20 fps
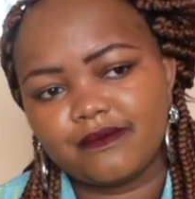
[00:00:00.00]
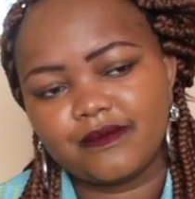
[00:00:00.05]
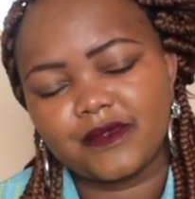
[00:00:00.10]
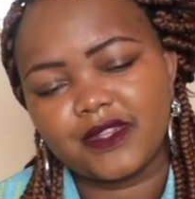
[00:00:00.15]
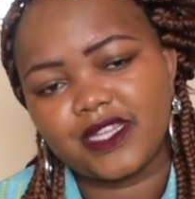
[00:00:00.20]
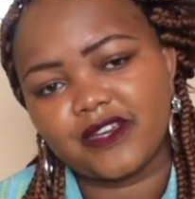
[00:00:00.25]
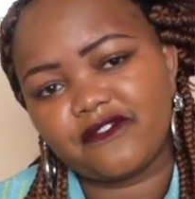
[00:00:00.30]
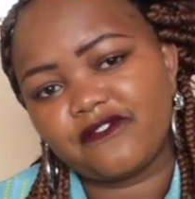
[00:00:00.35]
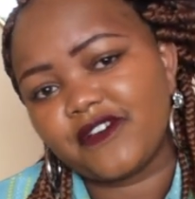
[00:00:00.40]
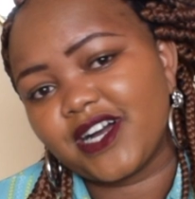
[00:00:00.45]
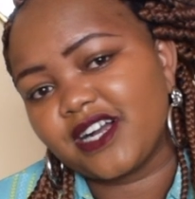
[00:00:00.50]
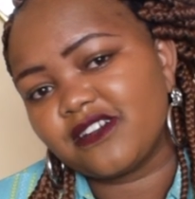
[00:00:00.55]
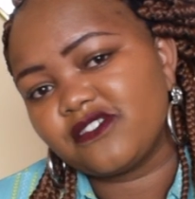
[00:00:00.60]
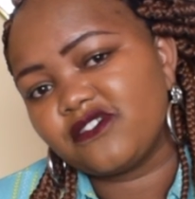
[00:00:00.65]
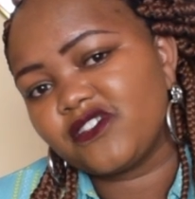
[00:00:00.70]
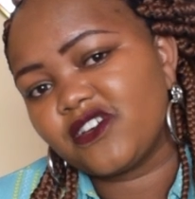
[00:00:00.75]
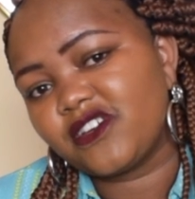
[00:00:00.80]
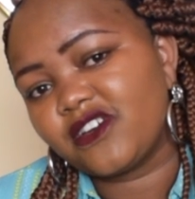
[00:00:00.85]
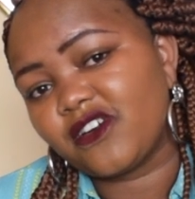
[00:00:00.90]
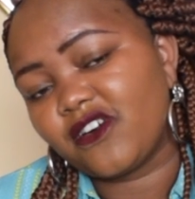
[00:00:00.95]
the
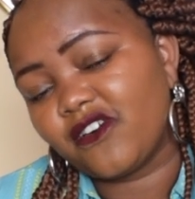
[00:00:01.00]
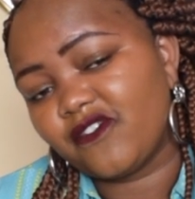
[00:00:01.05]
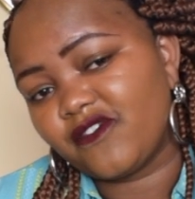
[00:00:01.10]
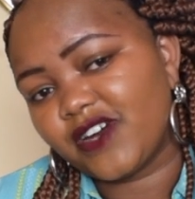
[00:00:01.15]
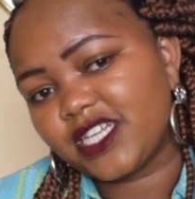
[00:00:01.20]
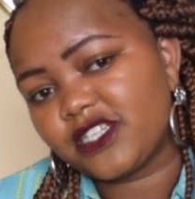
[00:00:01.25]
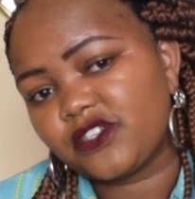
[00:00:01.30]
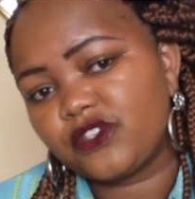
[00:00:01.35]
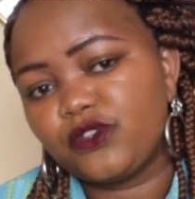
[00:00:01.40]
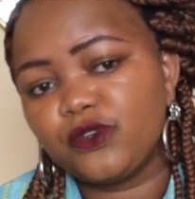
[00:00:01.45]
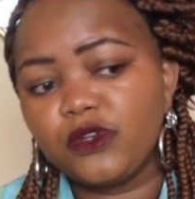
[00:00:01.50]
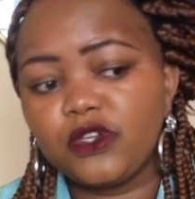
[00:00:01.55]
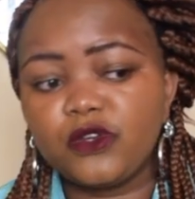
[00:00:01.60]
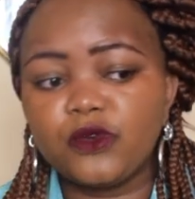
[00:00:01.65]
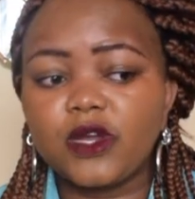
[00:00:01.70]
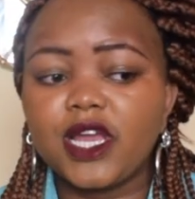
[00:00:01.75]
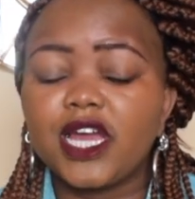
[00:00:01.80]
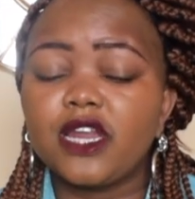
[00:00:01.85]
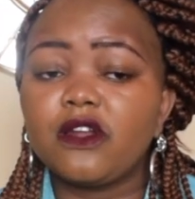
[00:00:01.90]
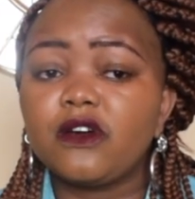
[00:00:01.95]
function of a stool. You
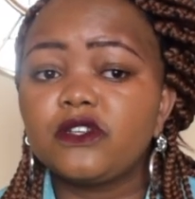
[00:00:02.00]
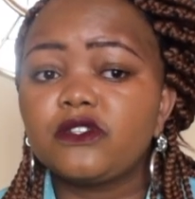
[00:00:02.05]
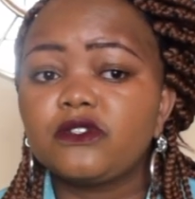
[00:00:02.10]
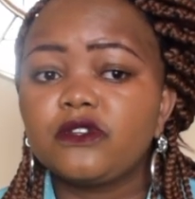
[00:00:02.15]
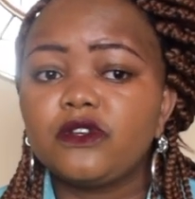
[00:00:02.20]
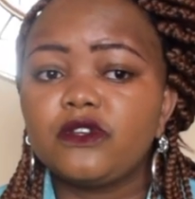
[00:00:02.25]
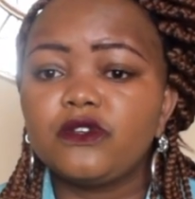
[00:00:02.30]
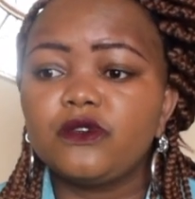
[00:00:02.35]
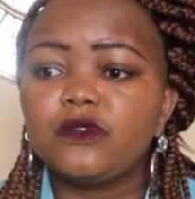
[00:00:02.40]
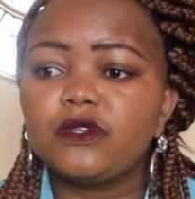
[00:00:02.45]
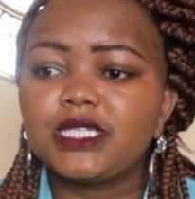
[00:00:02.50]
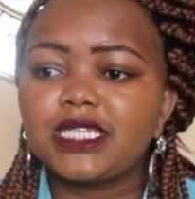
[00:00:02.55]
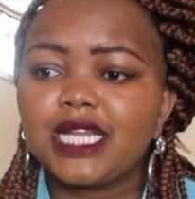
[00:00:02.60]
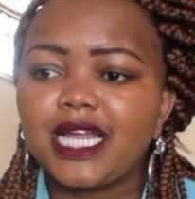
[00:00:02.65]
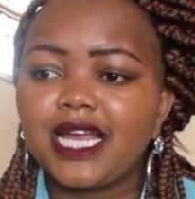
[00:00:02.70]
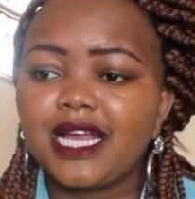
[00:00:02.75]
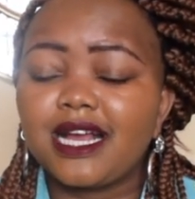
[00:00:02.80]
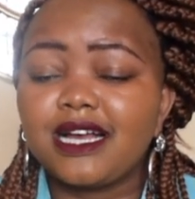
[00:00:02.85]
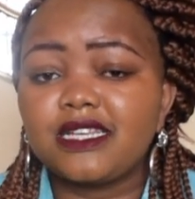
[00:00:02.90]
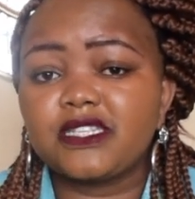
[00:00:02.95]
can also use
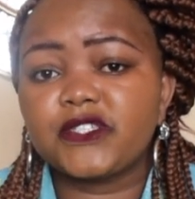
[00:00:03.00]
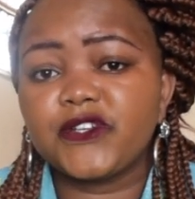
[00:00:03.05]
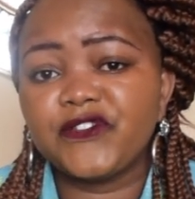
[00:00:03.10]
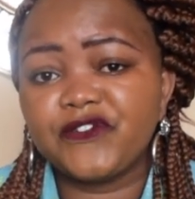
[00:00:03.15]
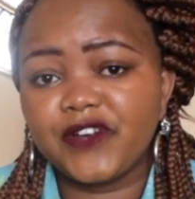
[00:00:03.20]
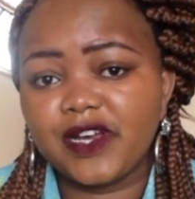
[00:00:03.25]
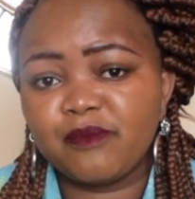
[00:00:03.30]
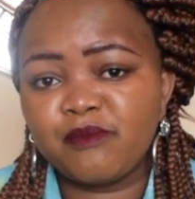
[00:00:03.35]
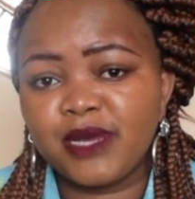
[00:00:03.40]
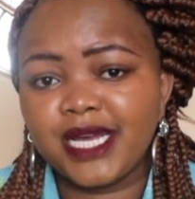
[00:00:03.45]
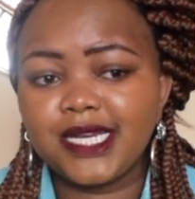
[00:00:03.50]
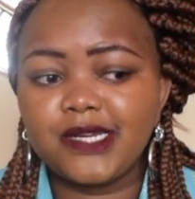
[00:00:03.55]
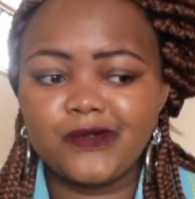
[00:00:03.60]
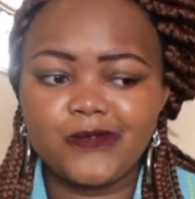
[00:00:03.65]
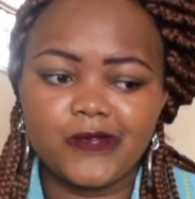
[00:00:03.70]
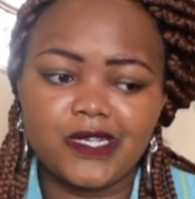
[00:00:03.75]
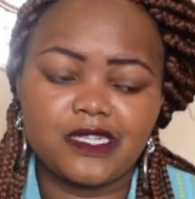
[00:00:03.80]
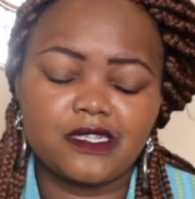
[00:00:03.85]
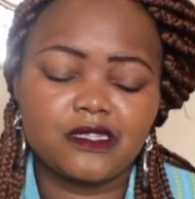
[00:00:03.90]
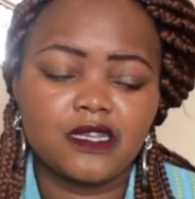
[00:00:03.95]
like a sofa bed,
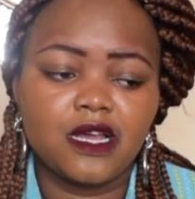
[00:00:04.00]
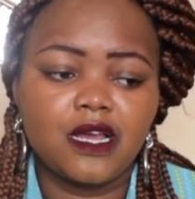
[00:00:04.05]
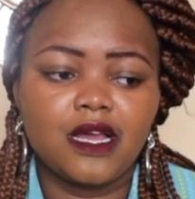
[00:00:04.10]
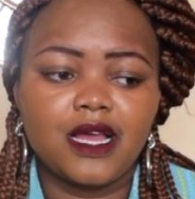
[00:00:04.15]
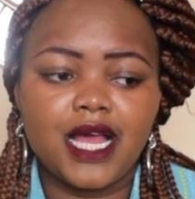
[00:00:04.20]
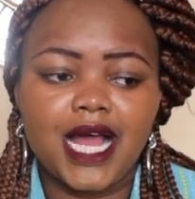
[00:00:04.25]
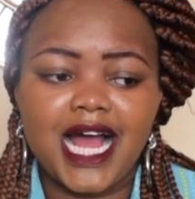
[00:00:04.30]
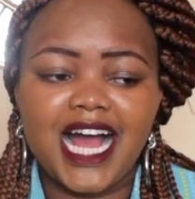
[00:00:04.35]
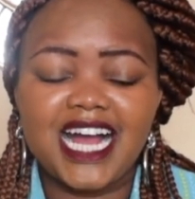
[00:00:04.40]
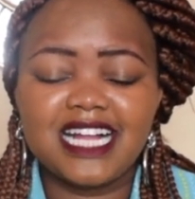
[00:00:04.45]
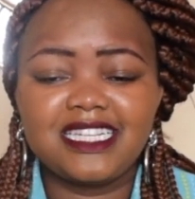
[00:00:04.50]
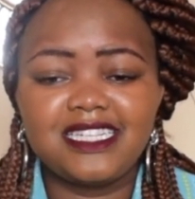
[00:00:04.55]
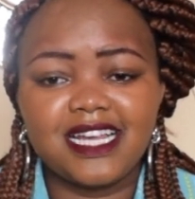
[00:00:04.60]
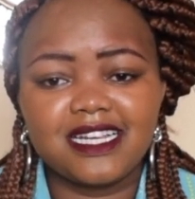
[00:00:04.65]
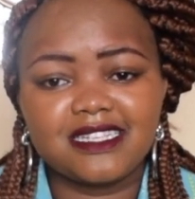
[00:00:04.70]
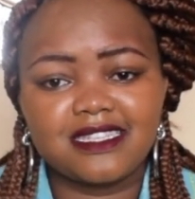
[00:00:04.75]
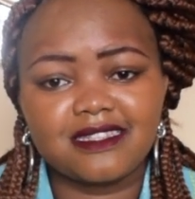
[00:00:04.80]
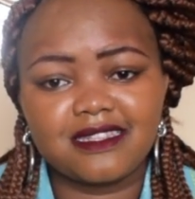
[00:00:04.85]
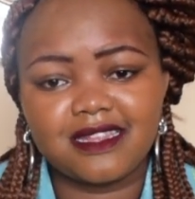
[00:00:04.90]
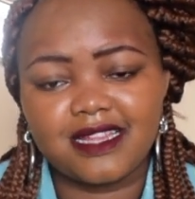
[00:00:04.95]
which acts
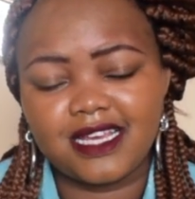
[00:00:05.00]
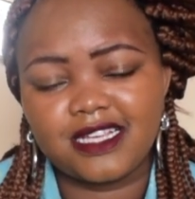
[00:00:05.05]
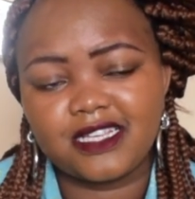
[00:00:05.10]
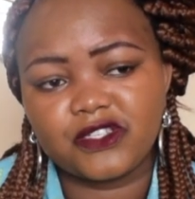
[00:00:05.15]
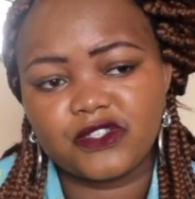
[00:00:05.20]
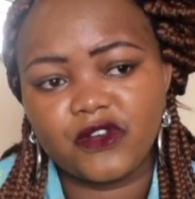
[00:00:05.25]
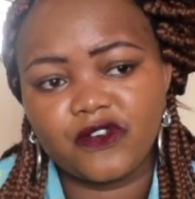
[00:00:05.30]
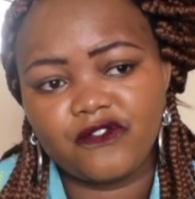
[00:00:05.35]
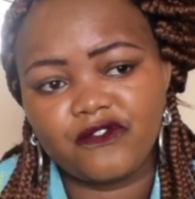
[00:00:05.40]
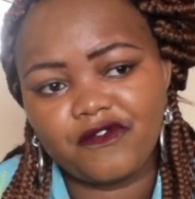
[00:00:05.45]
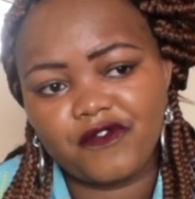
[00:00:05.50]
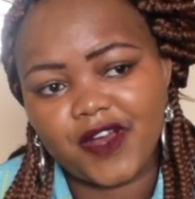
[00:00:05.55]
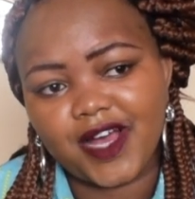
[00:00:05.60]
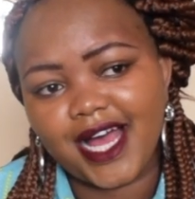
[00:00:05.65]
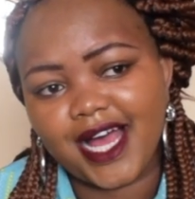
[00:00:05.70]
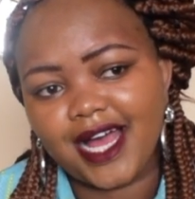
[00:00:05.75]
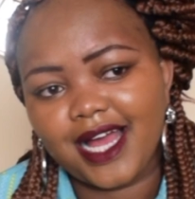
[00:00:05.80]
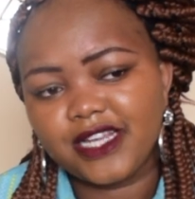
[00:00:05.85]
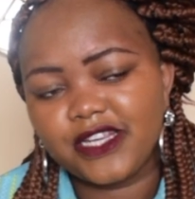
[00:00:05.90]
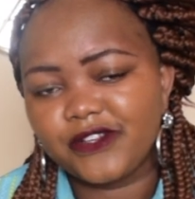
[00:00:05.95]
as the
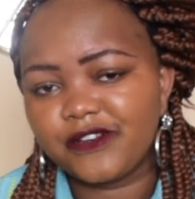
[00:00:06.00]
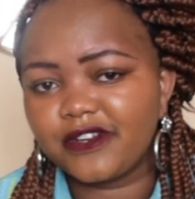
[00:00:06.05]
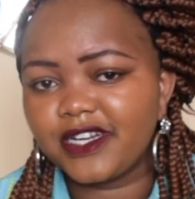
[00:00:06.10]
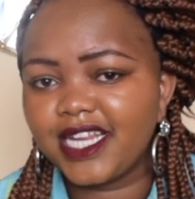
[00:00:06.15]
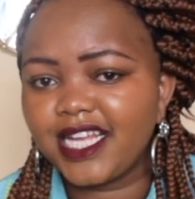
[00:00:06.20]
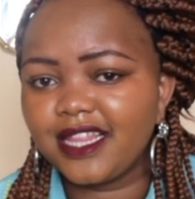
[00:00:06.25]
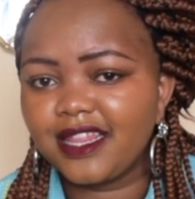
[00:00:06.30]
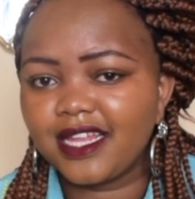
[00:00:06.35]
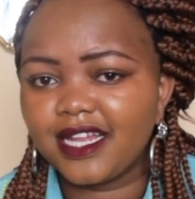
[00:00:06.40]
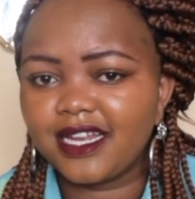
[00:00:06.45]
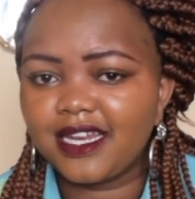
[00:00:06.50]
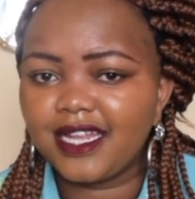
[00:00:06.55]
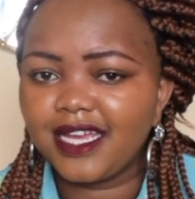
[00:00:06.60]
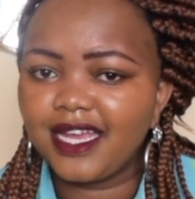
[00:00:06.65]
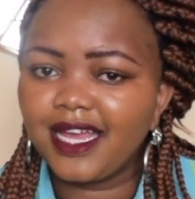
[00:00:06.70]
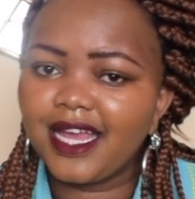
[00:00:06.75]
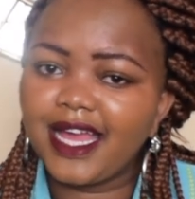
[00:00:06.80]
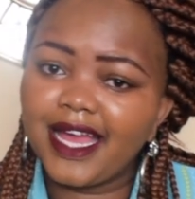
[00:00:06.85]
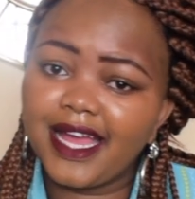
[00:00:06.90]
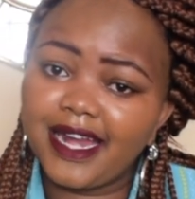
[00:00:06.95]
sofa during the
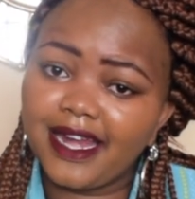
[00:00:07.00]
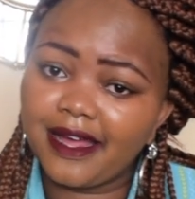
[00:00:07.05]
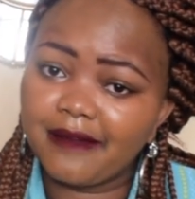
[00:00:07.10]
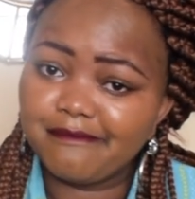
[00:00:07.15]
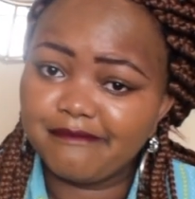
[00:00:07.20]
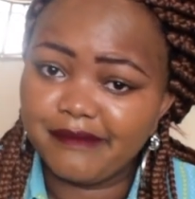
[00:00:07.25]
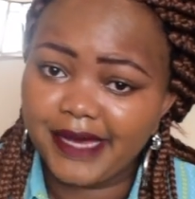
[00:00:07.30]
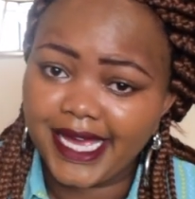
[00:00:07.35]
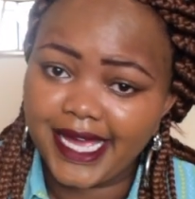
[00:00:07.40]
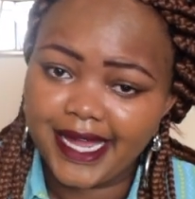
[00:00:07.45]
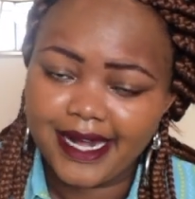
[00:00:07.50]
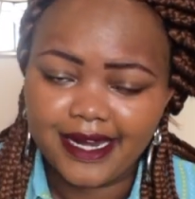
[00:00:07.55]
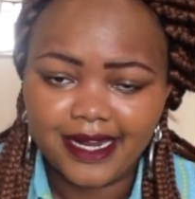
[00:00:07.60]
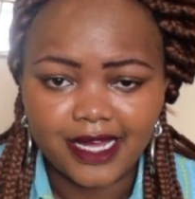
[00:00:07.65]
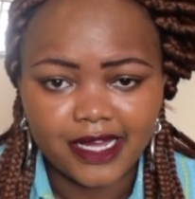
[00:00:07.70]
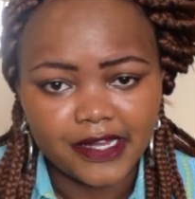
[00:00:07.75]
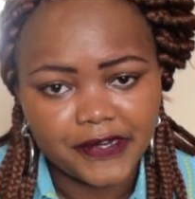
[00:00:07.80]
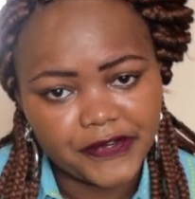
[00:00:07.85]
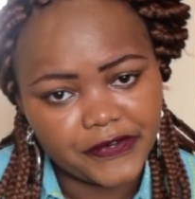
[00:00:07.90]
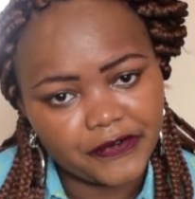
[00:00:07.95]
day and a bed
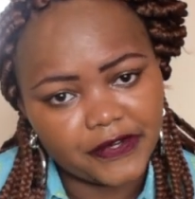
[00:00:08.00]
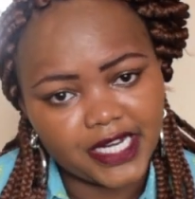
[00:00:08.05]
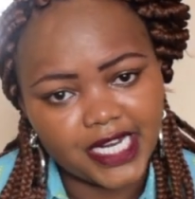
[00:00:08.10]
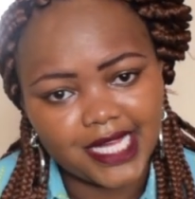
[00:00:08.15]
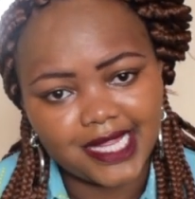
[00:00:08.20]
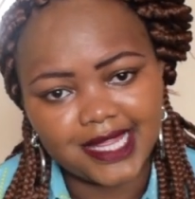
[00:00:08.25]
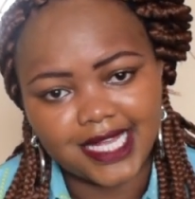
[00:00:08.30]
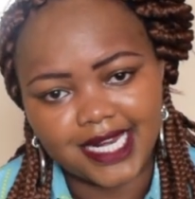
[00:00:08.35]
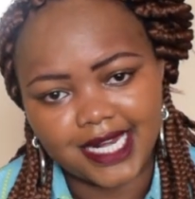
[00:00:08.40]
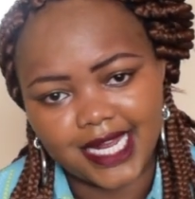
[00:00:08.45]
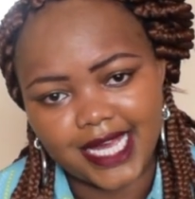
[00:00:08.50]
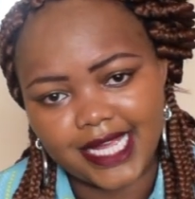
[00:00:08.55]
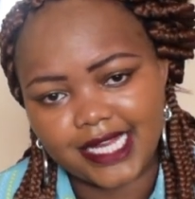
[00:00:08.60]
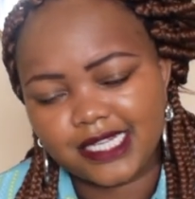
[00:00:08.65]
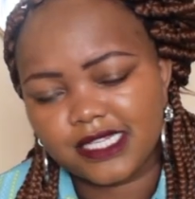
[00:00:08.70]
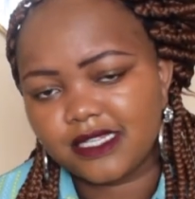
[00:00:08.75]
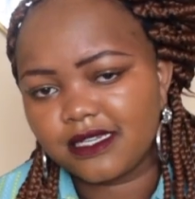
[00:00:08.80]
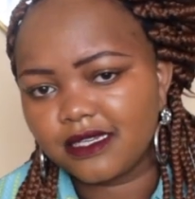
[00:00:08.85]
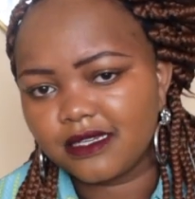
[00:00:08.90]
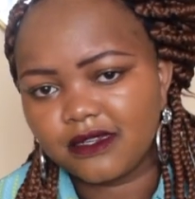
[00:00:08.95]
during the
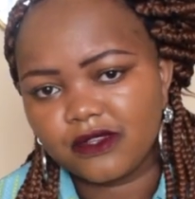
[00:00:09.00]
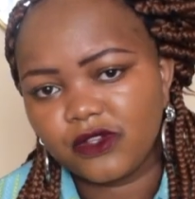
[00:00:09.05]
night.